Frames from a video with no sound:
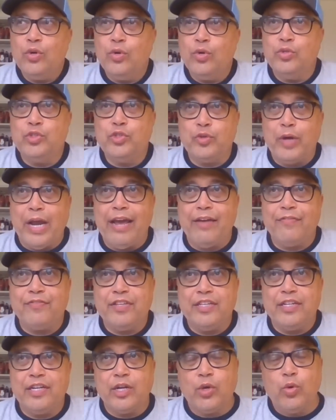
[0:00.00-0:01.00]
who
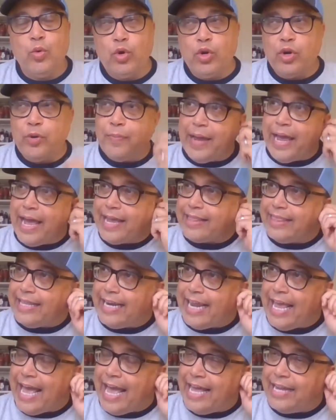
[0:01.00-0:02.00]
drafted a quarterback
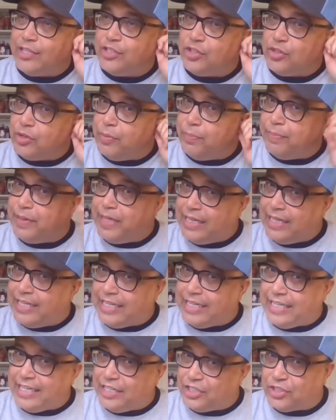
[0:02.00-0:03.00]
that had
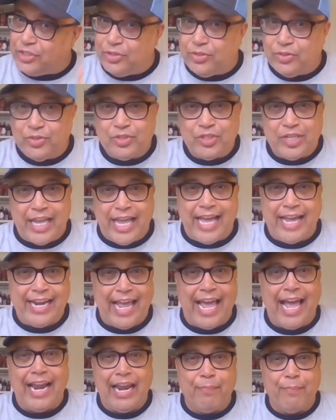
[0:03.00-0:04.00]
durability issues
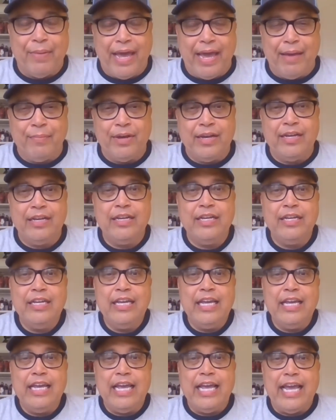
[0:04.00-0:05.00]
at Alabama
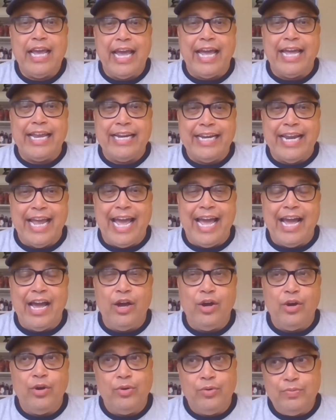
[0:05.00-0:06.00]
and
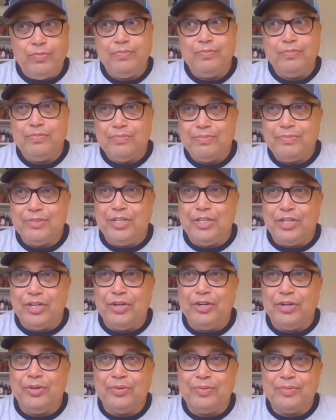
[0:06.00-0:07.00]
now you
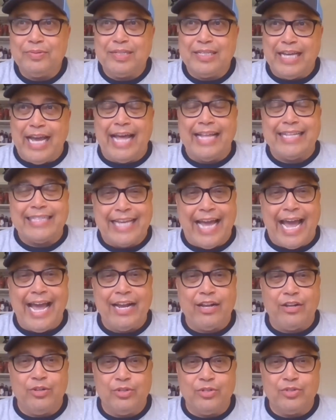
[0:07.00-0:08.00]
know got
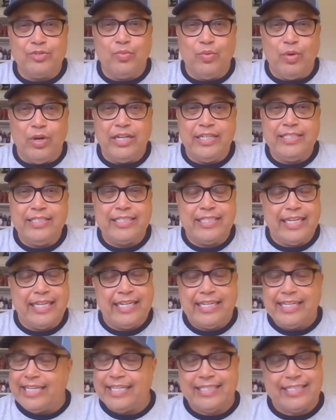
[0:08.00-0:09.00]
tackled once
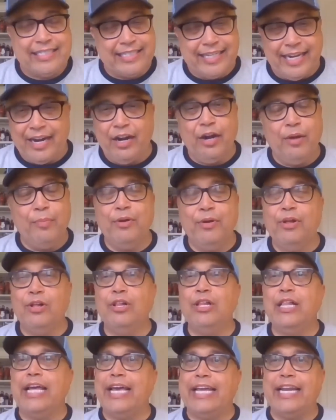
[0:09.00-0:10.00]
and it's
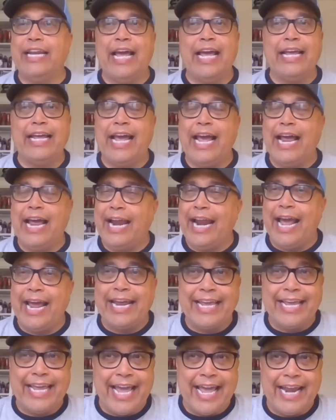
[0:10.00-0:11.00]
terrible and i and
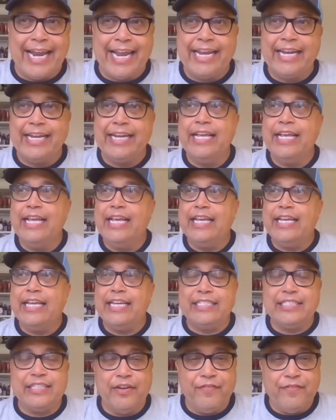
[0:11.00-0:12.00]
i get it
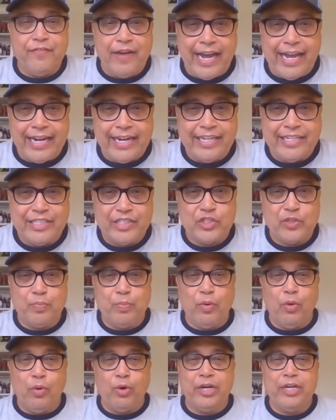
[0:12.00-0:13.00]
it's a violent
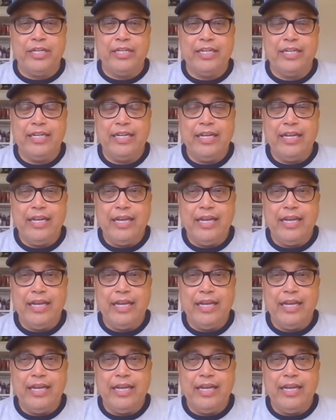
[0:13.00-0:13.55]
sport